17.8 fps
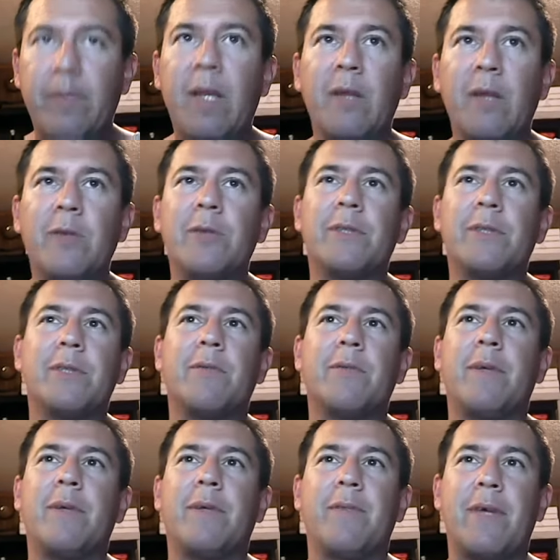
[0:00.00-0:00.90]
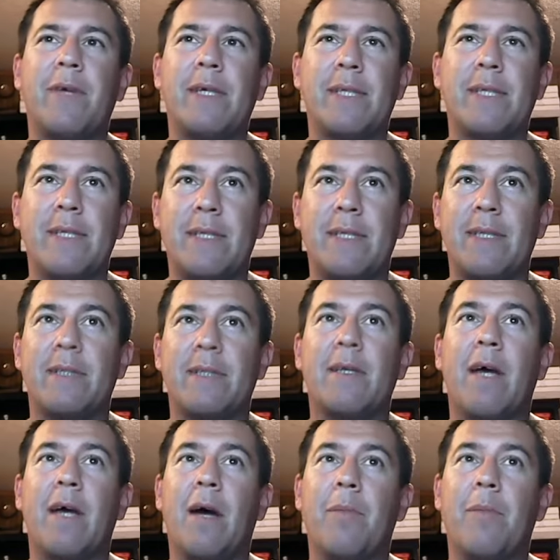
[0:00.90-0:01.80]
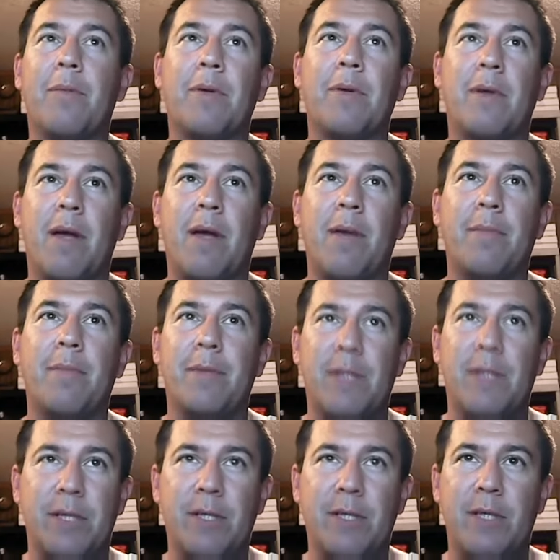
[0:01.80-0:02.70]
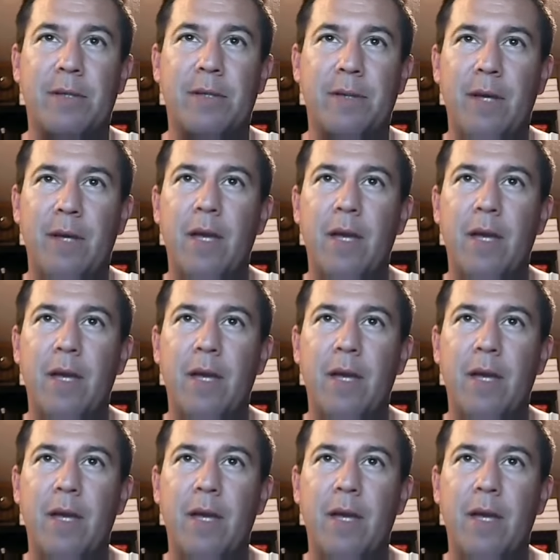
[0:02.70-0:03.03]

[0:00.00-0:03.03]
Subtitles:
loses when he faces the upper competition.